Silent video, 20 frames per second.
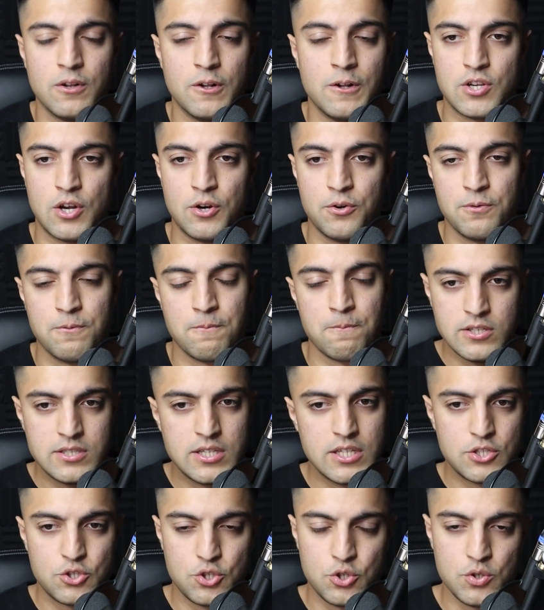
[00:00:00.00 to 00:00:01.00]
So those are
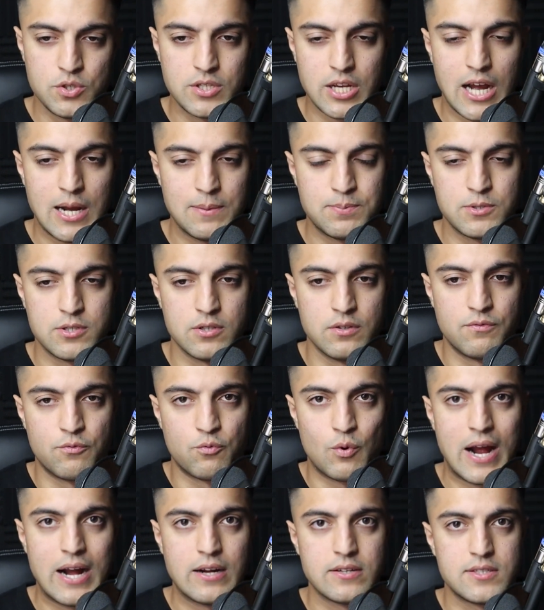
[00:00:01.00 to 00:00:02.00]
the two types of
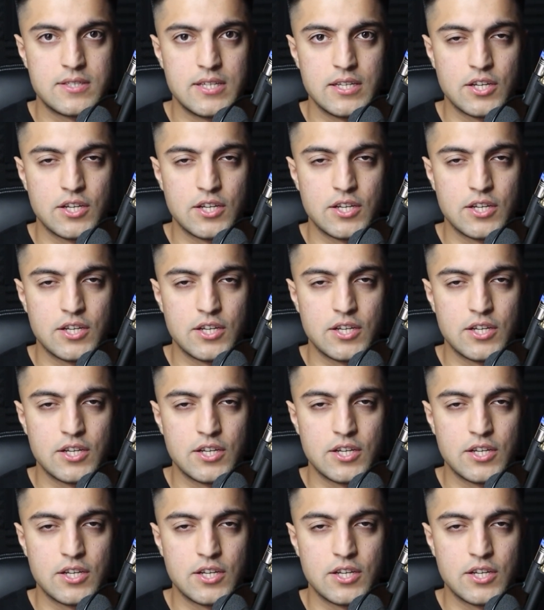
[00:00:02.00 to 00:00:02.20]
routes that